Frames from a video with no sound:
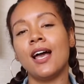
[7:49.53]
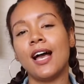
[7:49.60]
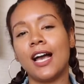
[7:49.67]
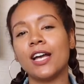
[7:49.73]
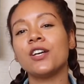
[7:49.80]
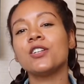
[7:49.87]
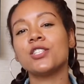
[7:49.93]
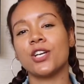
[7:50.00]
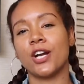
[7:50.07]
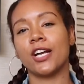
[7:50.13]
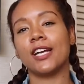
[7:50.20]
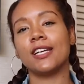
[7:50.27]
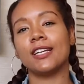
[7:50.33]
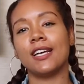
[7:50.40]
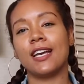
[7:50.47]
I go to
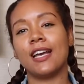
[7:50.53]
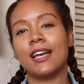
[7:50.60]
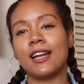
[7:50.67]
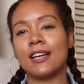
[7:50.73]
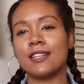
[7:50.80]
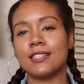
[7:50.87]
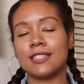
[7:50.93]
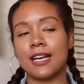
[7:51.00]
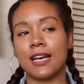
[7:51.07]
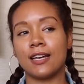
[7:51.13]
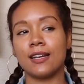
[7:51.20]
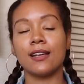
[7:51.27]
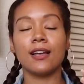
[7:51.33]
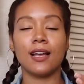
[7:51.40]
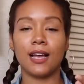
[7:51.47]
Target and I
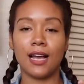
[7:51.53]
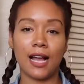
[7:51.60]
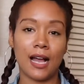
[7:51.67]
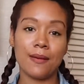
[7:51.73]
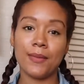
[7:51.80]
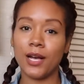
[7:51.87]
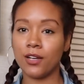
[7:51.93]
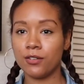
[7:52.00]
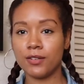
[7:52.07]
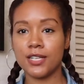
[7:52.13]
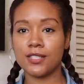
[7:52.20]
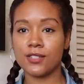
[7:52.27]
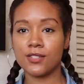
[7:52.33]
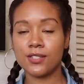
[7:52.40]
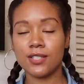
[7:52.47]
decide I'm out of
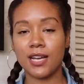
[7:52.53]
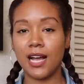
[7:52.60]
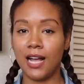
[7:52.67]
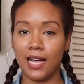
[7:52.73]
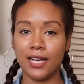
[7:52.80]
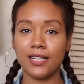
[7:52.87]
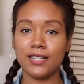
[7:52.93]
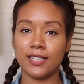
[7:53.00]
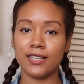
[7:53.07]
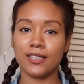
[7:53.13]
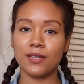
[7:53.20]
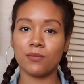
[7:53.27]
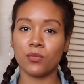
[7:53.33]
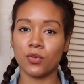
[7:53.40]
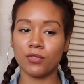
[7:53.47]
razors. I
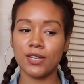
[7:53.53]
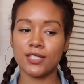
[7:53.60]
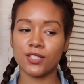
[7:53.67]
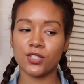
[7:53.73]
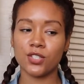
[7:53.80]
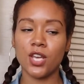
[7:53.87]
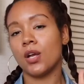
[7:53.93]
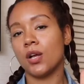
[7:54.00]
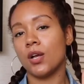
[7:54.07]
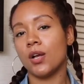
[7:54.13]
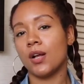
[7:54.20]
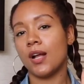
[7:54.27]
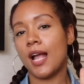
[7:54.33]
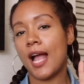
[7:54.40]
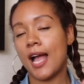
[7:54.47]
need more razors.
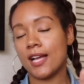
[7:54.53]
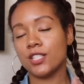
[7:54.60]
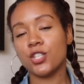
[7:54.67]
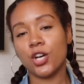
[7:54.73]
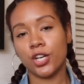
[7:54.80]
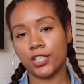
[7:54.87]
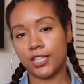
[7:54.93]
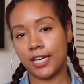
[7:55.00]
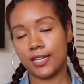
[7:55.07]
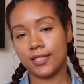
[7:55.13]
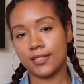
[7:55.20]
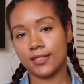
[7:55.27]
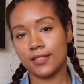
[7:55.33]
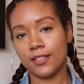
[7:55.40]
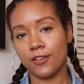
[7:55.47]
At Target,
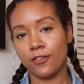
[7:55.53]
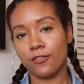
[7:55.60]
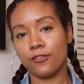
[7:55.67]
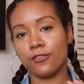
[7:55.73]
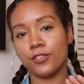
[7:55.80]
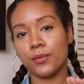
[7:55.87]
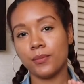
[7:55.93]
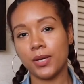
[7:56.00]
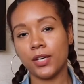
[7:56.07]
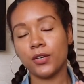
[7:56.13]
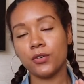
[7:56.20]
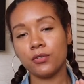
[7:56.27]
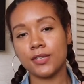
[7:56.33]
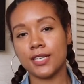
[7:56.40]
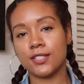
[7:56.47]

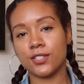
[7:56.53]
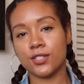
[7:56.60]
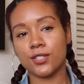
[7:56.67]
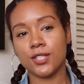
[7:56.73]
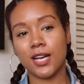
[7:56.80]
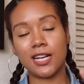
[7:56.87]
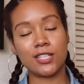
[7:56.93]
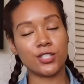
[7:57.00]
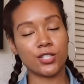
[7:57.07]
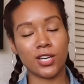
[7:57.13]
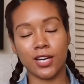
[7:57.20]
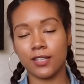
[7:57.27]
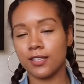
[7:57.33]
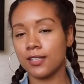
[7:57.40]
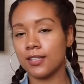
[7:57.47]
Flamingo razors, I
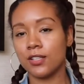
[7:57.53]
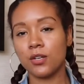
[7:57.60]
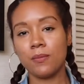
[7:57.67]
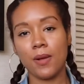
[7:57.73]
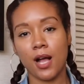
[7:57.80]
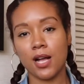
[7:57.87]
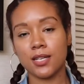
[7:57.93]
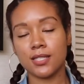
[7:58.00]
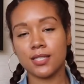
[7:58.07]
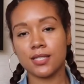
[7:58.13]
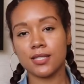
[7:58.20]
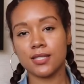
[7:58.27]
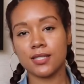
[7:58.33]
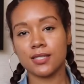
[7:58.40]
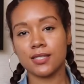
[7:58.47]
saw the little
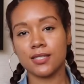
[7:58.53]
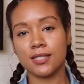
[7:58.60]
box,